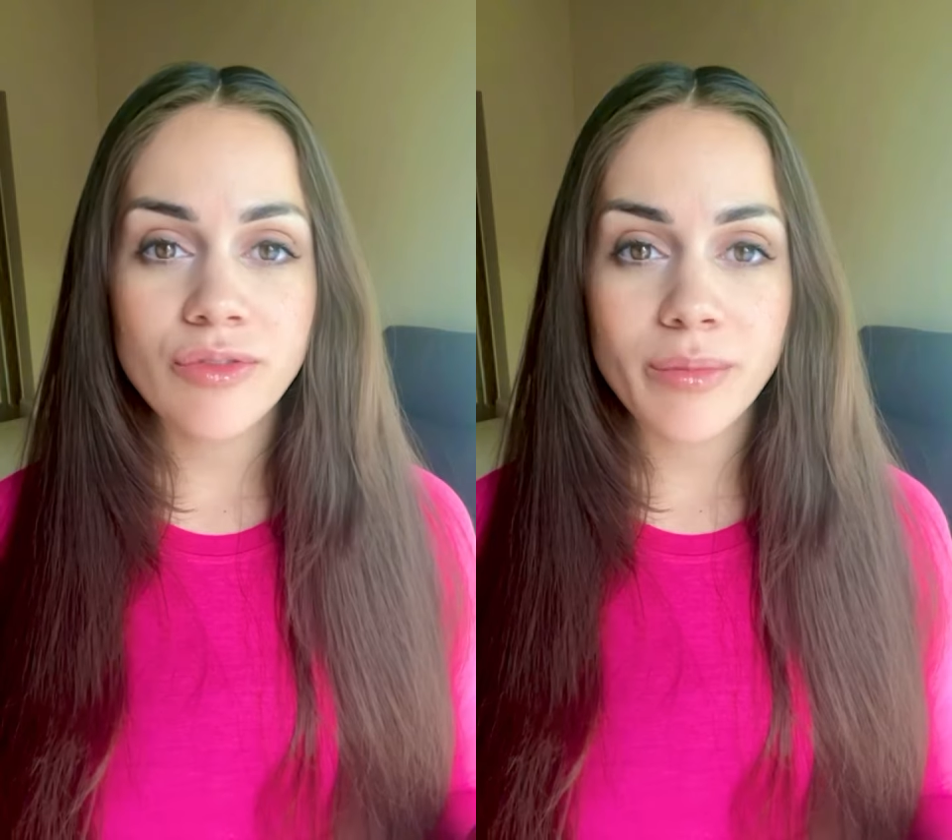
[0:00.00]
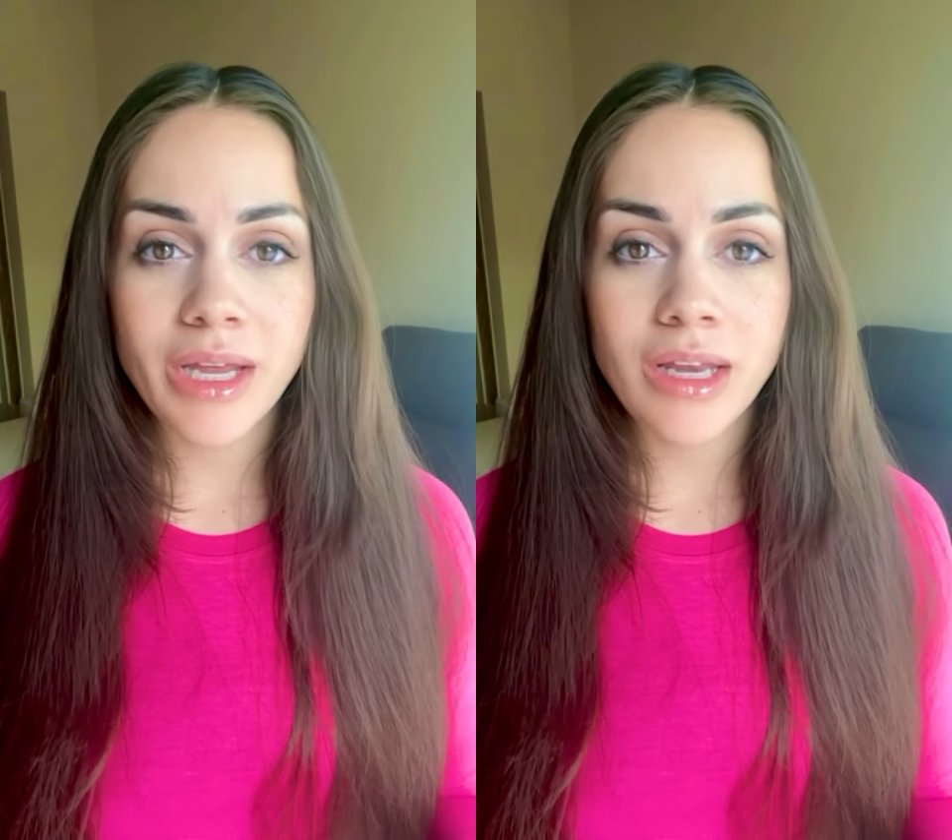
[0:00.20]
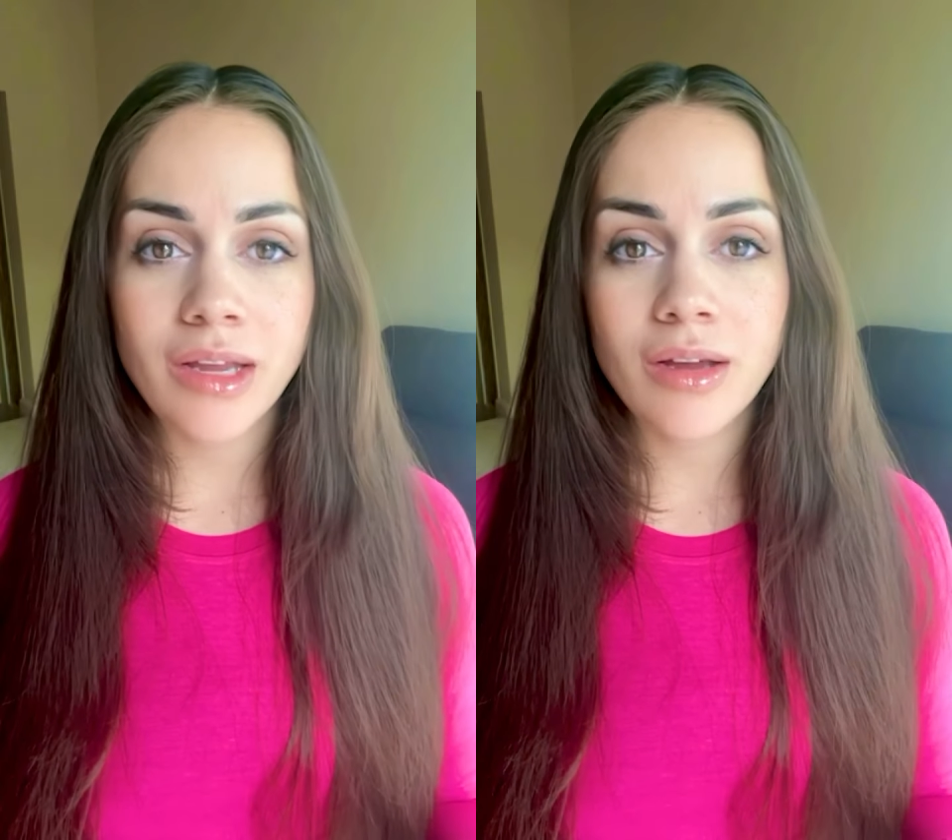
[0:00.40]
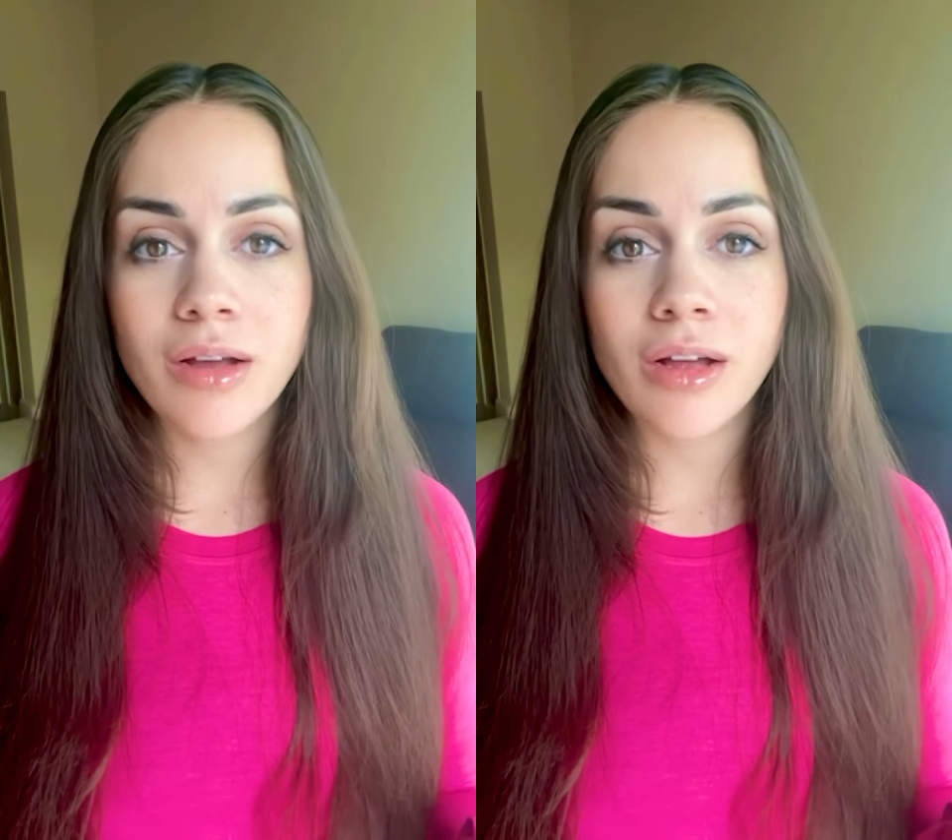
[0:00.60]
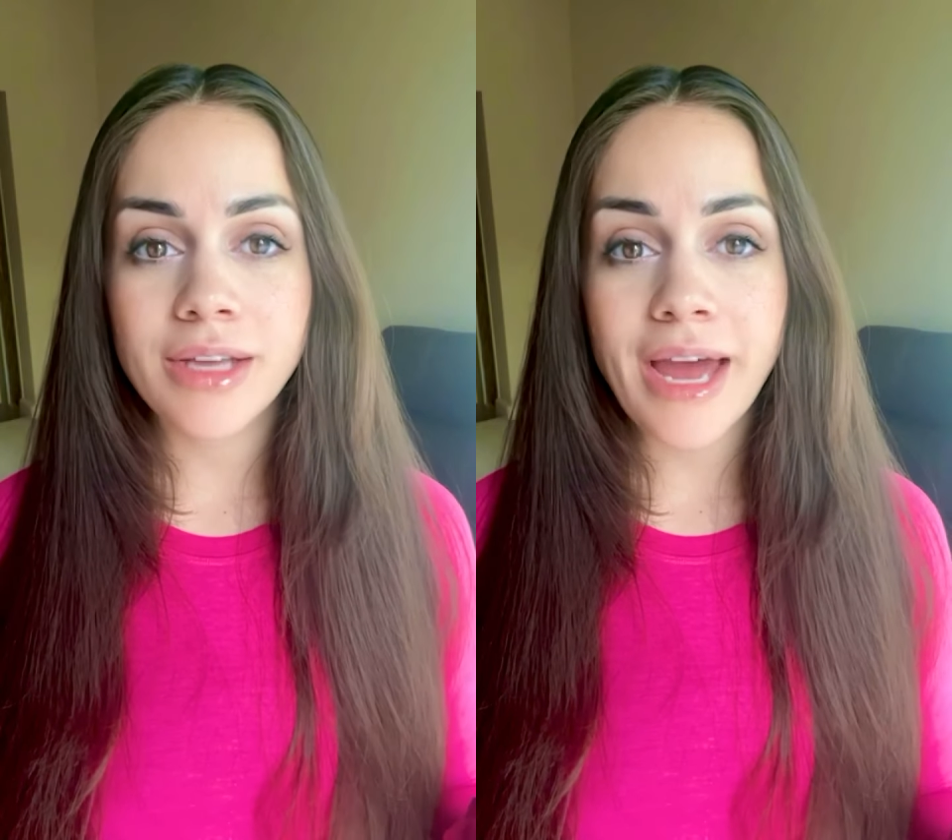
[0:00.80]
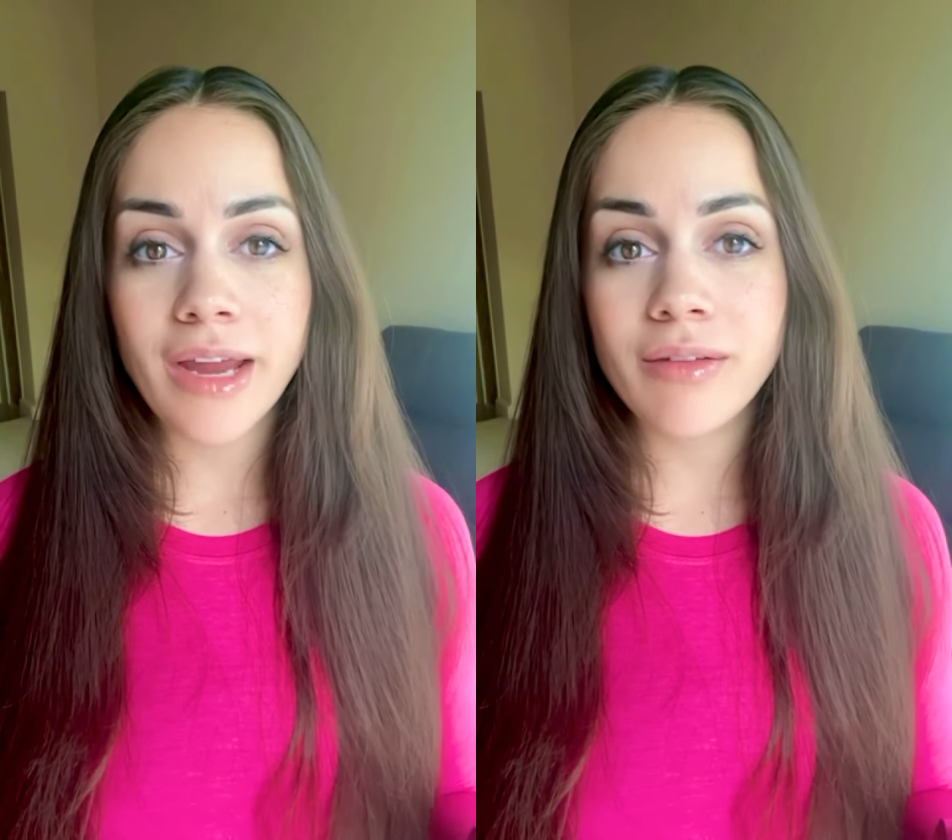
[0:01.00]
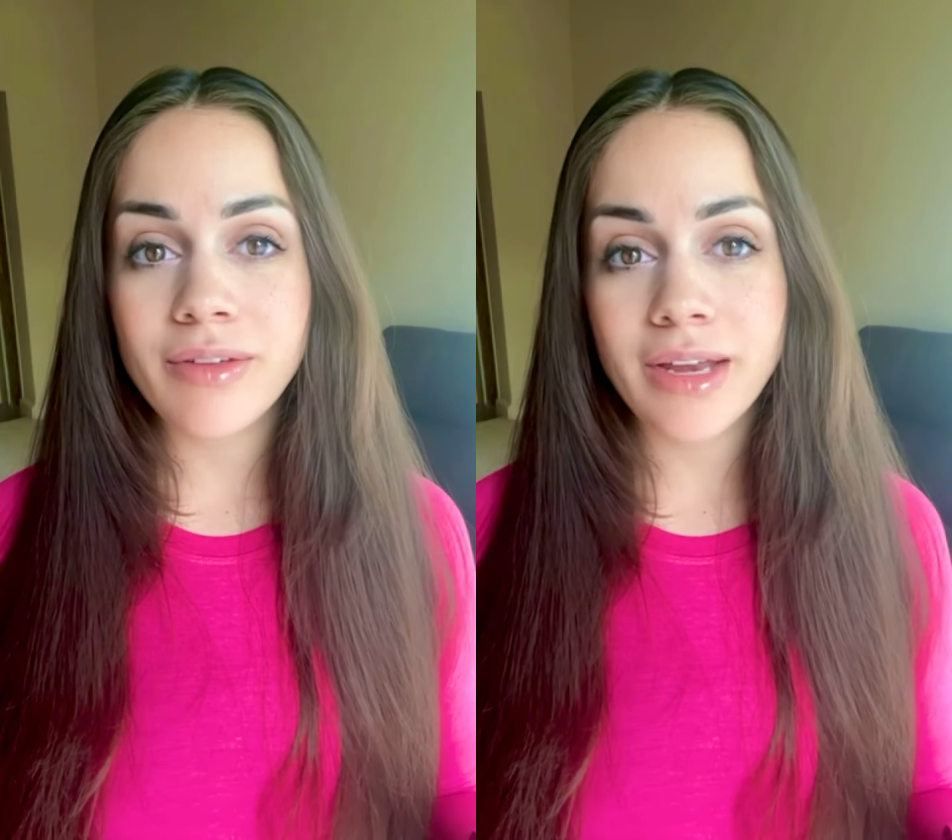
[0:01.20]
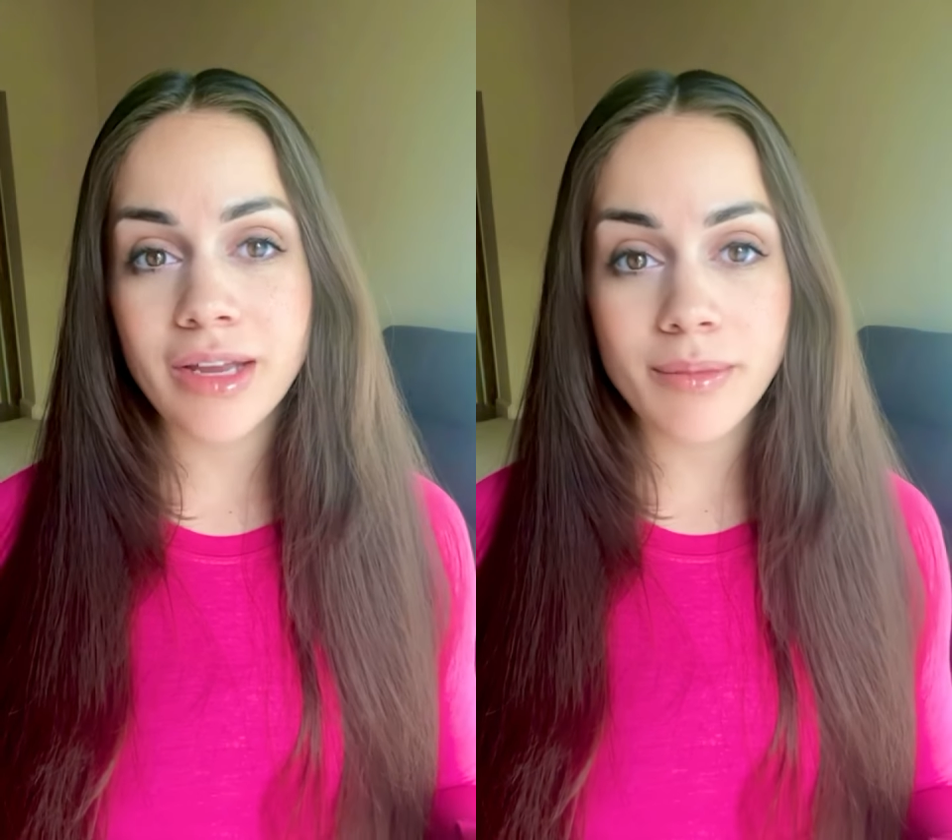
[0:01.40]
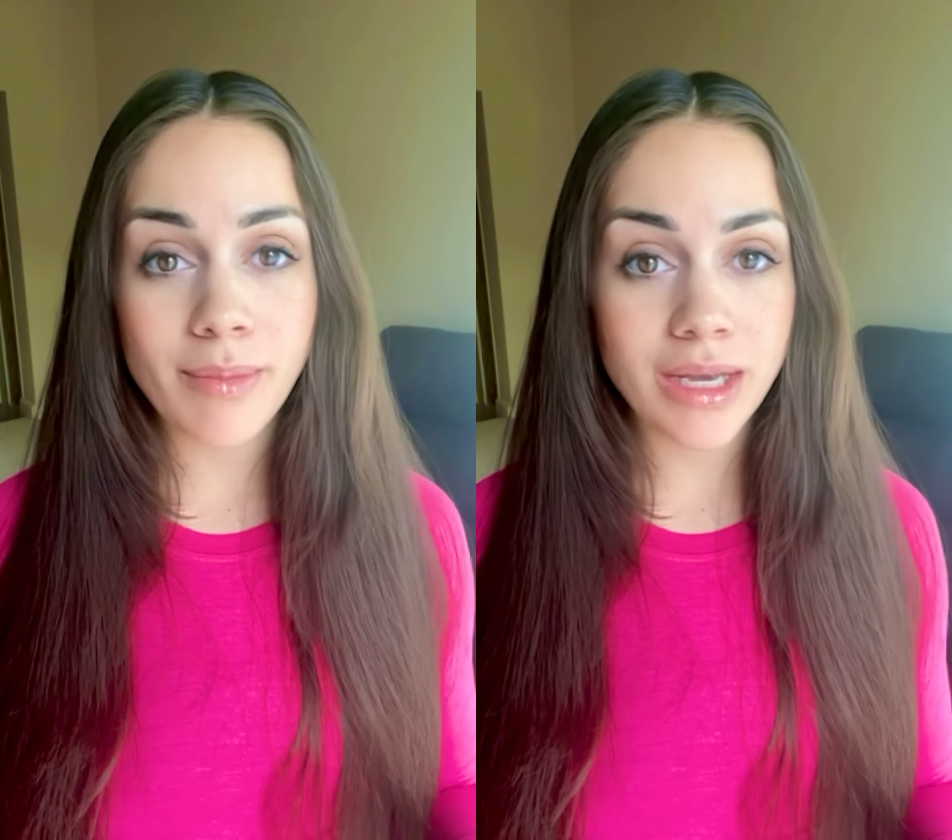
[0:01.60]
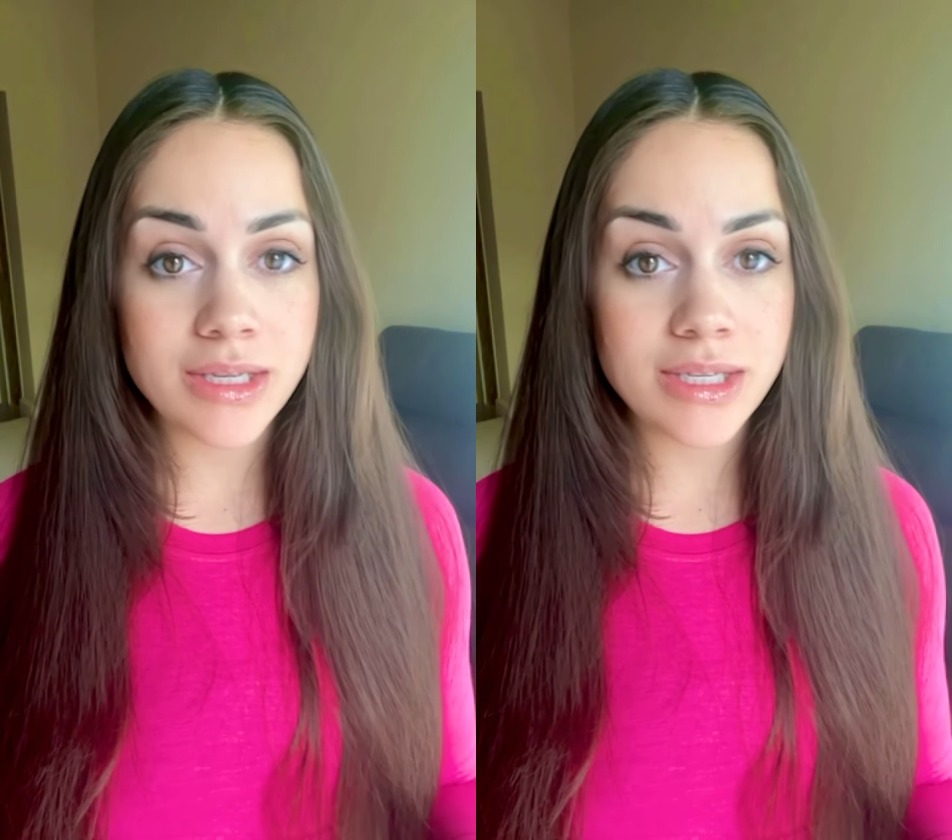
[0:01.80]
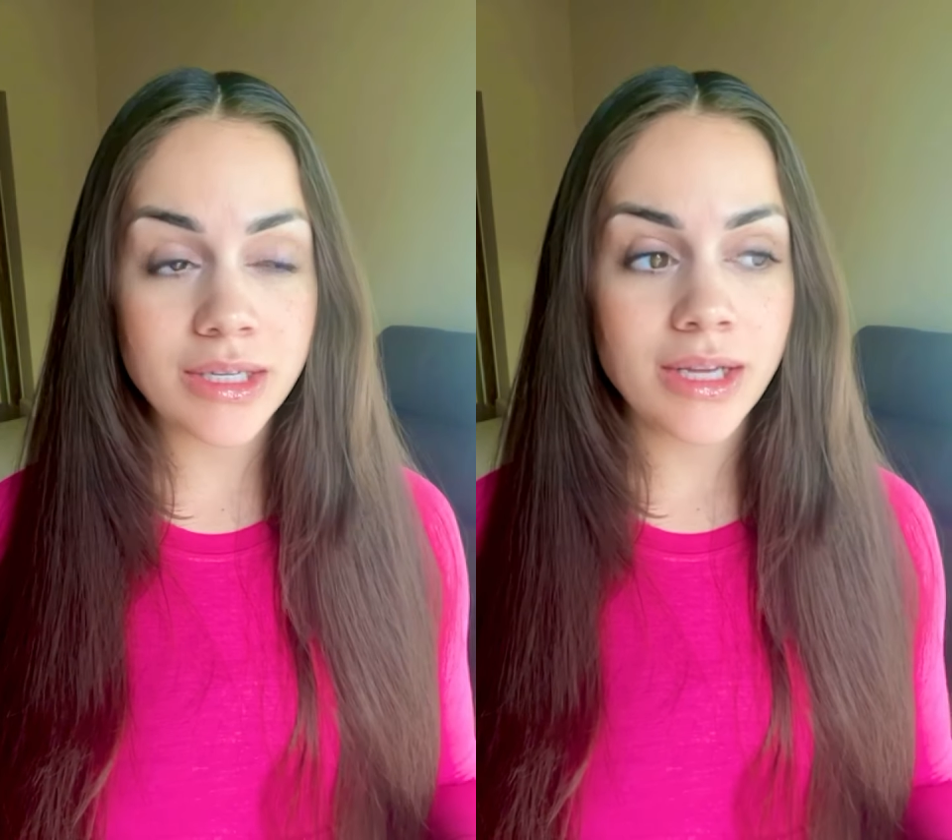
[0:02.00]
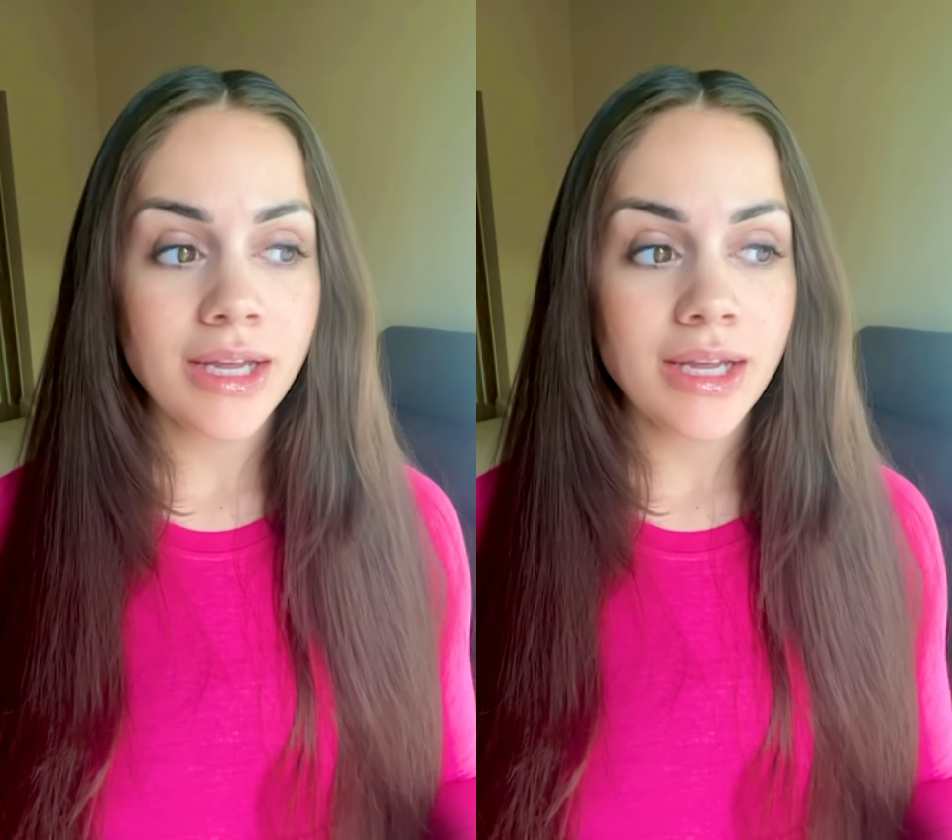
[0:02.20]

from India called Ayurvedic medicine.